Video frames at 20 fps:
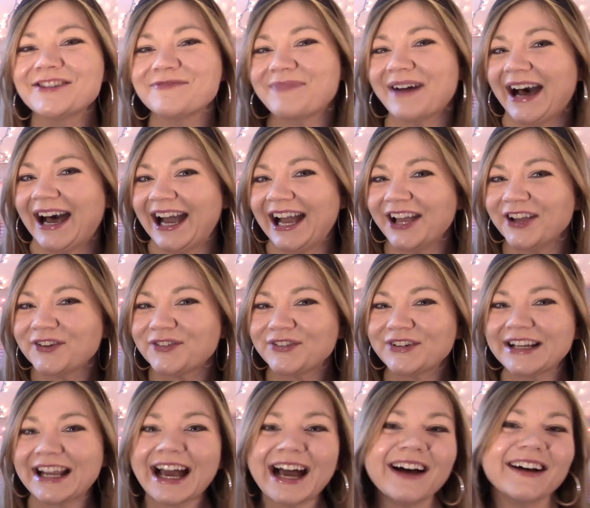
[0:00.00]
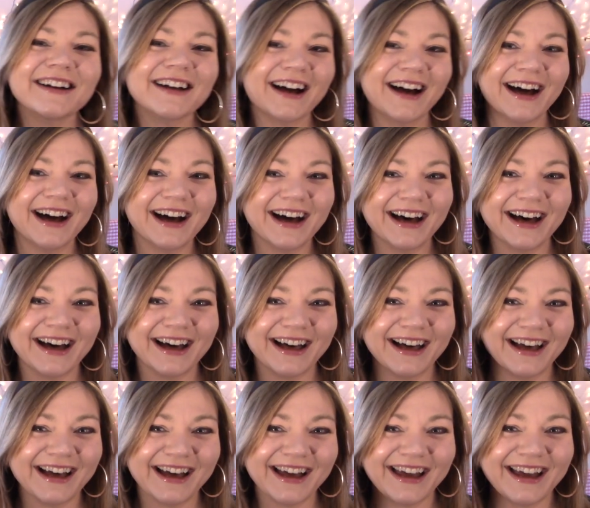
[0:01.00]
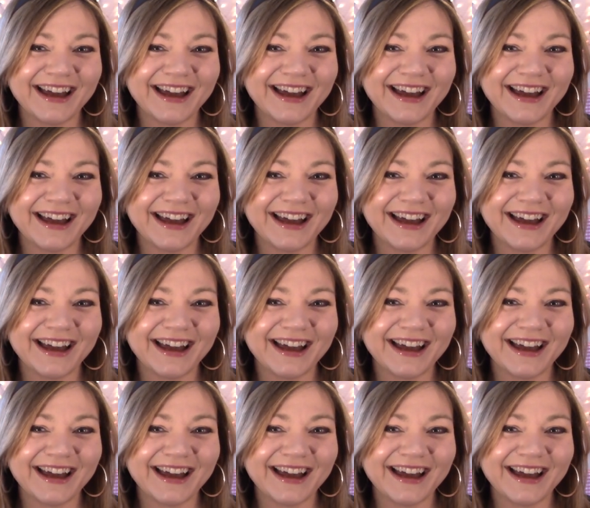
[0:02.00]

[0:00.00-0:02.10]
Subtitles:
Bye for now, guys.